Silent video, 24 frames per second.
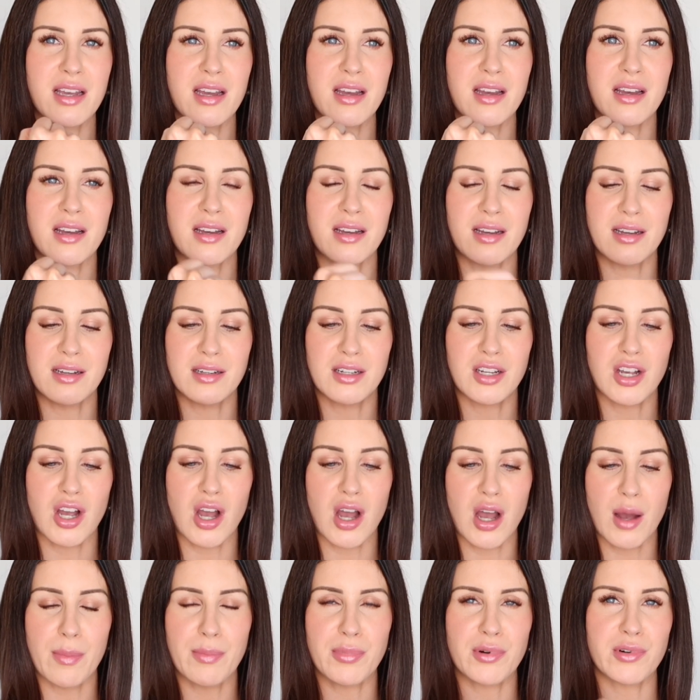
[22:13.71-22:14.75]
a
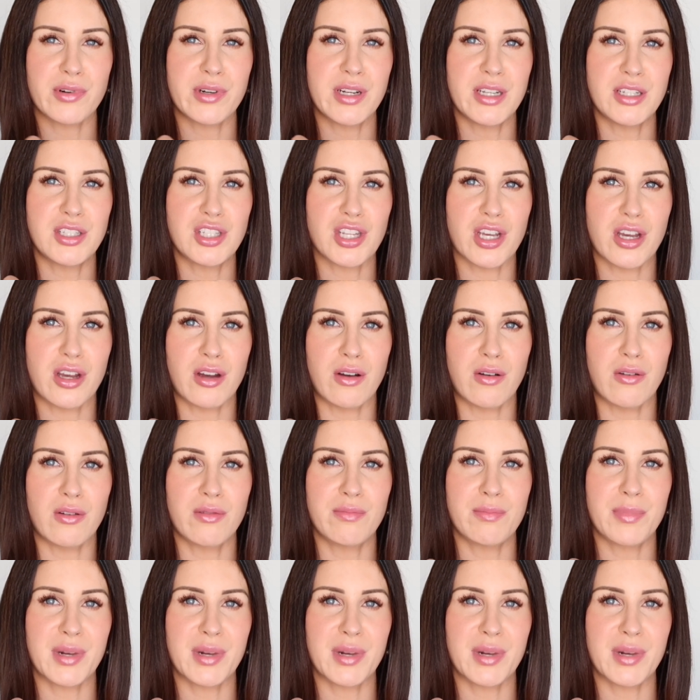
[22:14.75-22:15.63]
coppery tone,